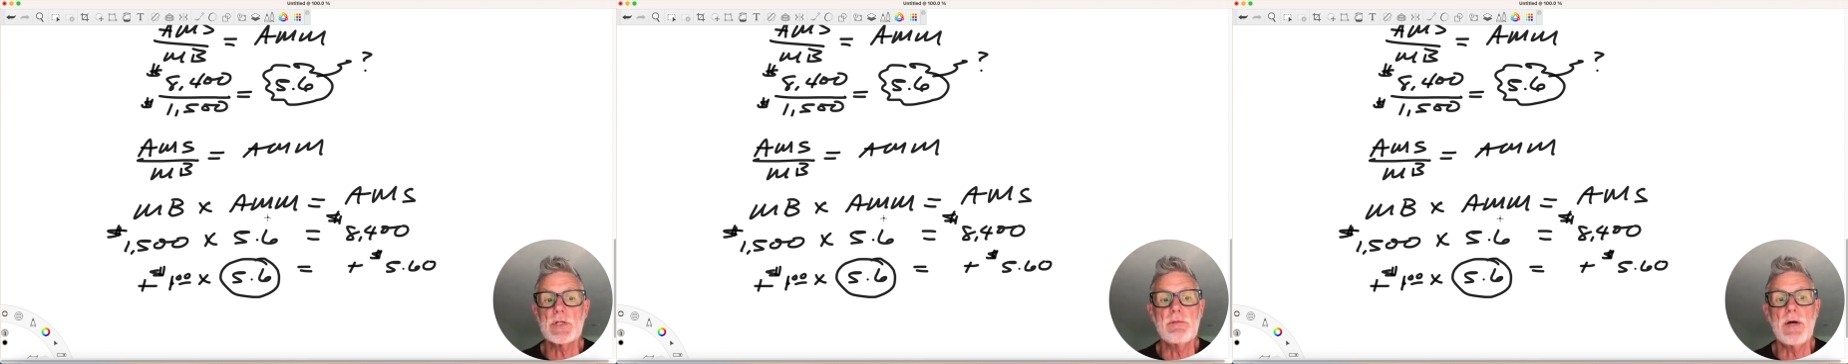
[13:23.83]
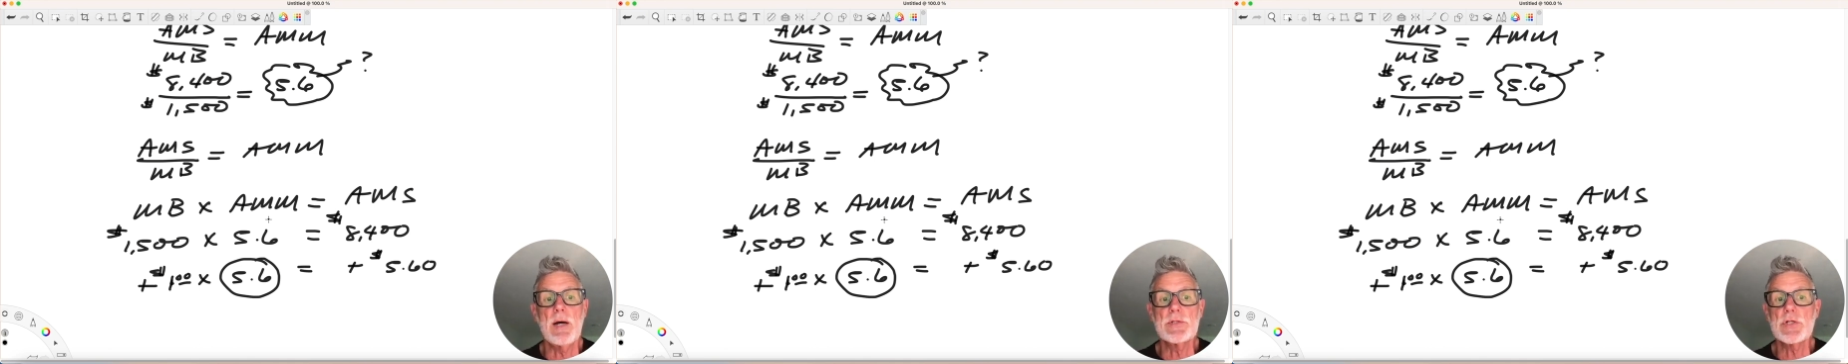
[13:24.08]
of
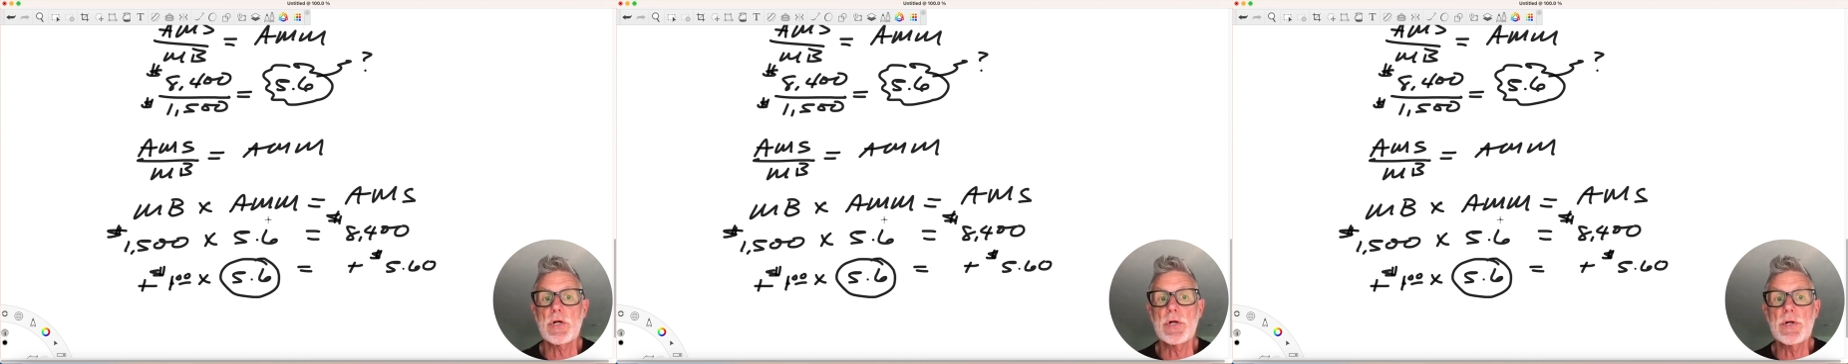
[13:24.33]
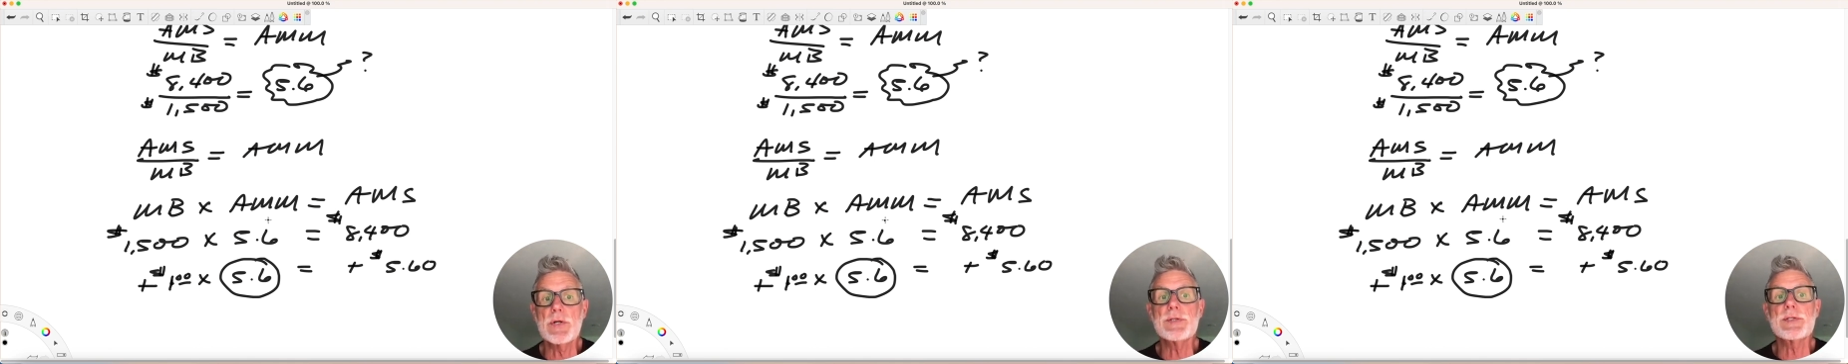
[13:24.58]
how much
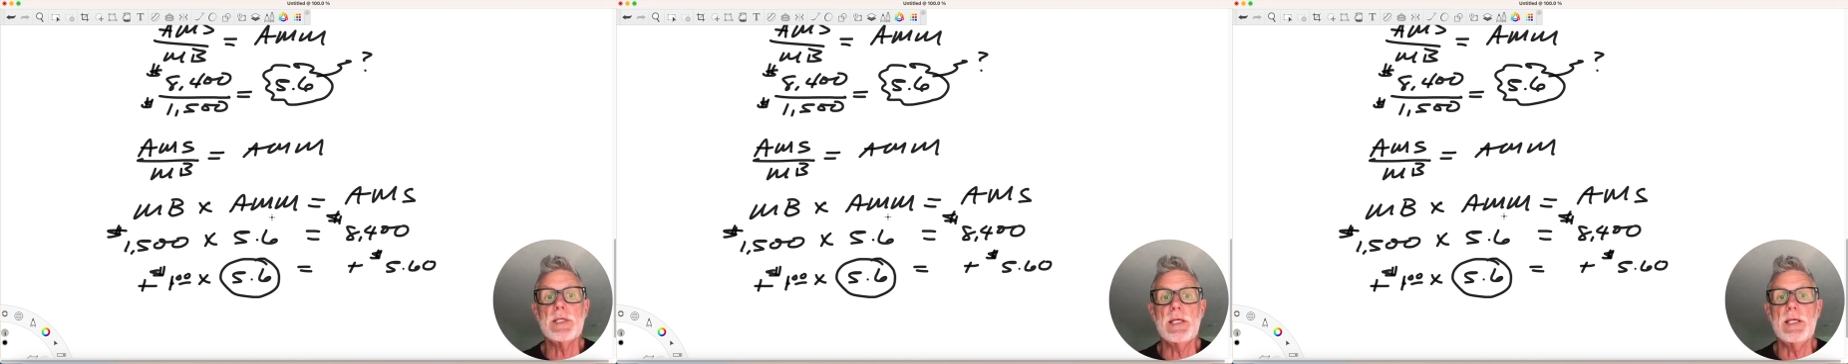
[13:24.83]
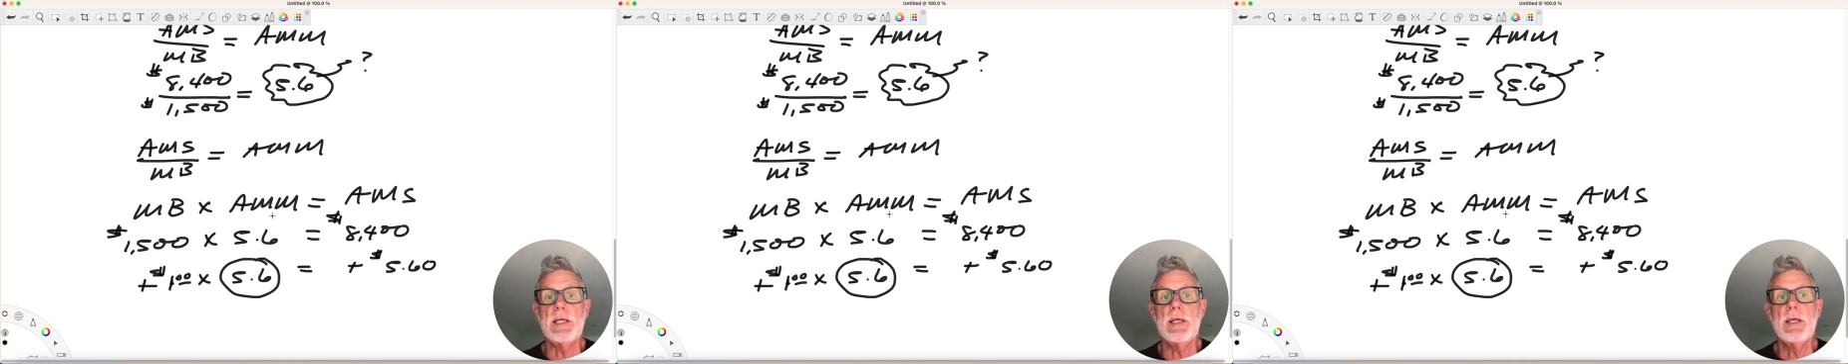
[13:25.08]

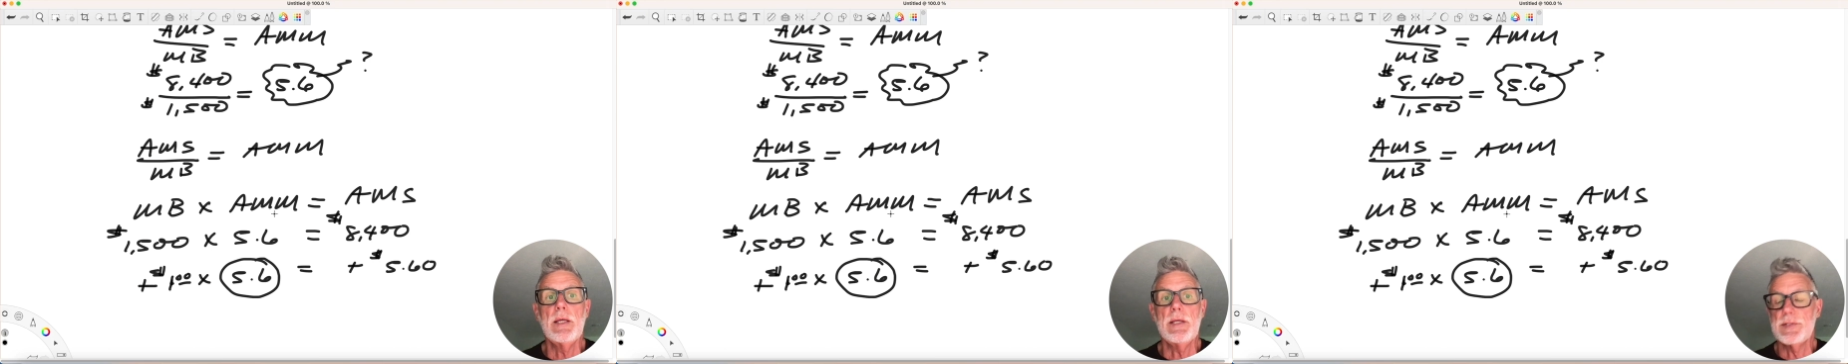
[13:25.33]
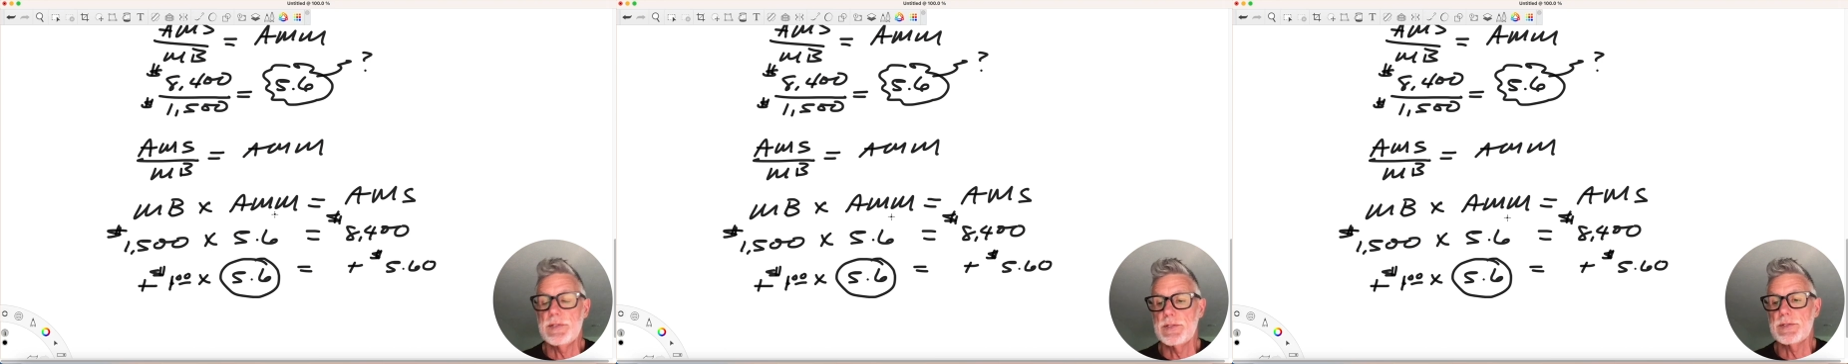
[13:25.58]
currency
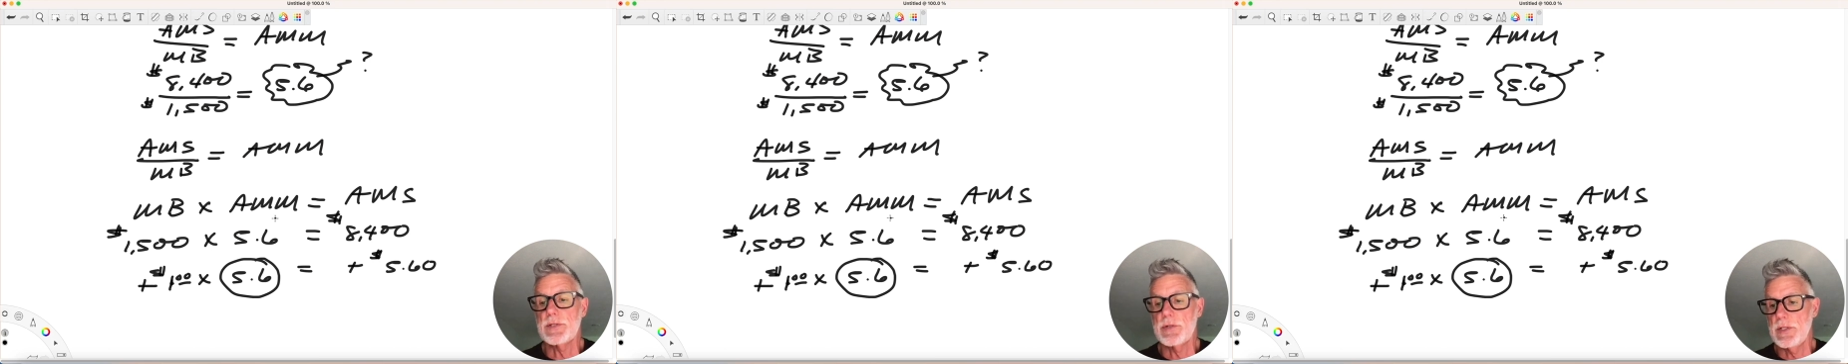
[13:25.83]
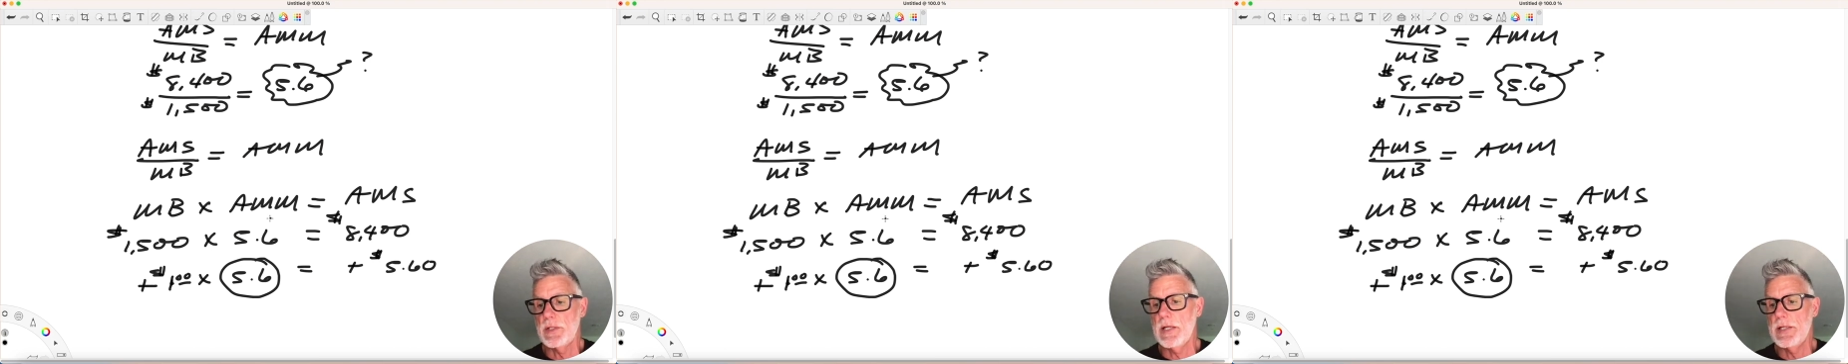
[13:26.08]
is in
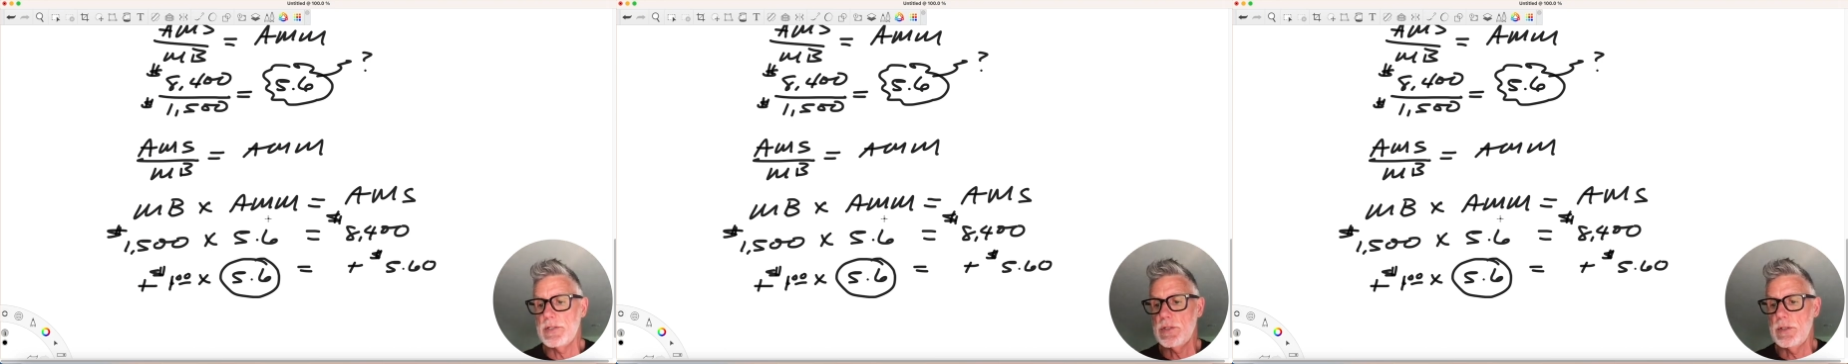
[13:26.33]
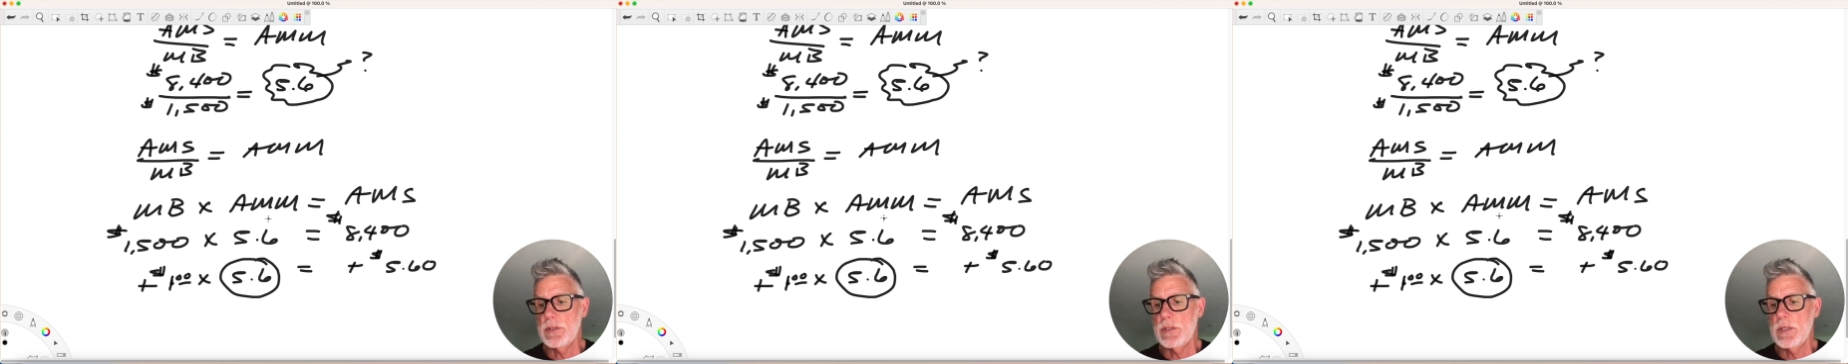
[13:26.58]
circulation,